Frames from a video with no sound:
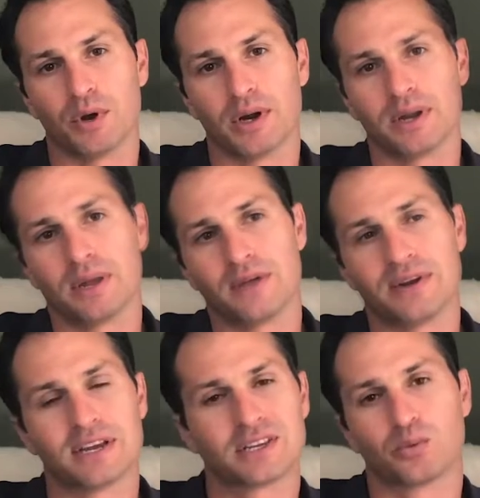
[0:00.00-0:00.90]
but if
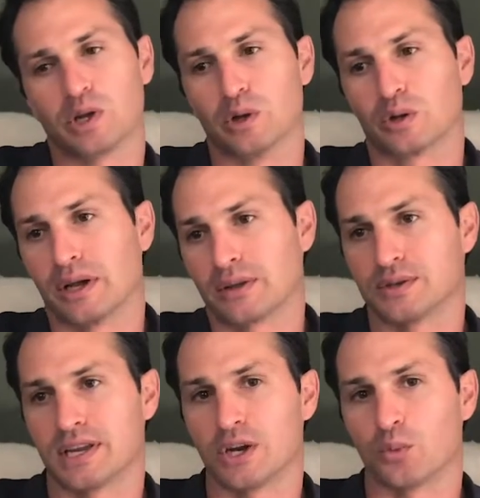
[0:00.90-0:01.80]
it doesn't really look like
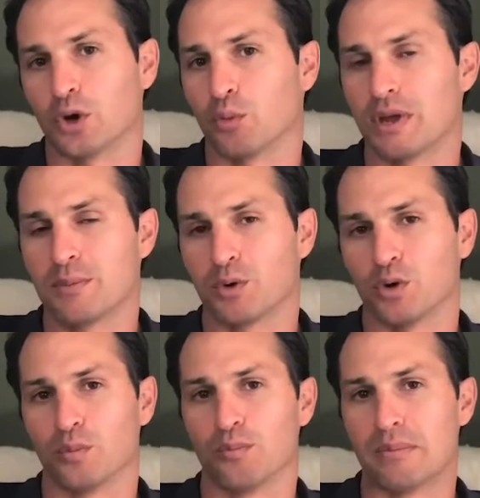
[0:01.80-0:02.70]
there's any real
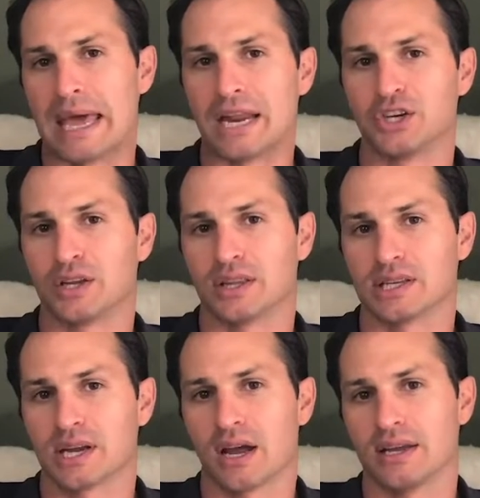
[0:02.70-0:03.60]
people managing the
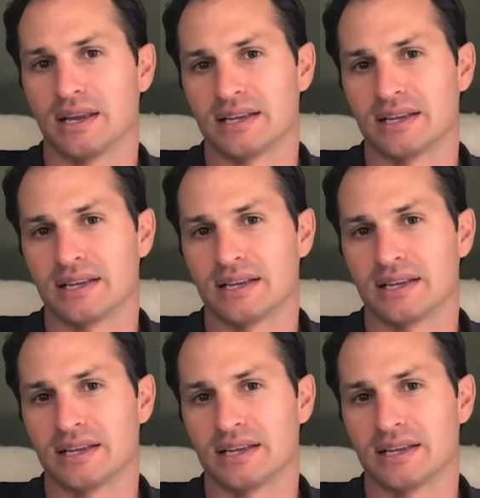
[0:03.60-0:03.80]
site,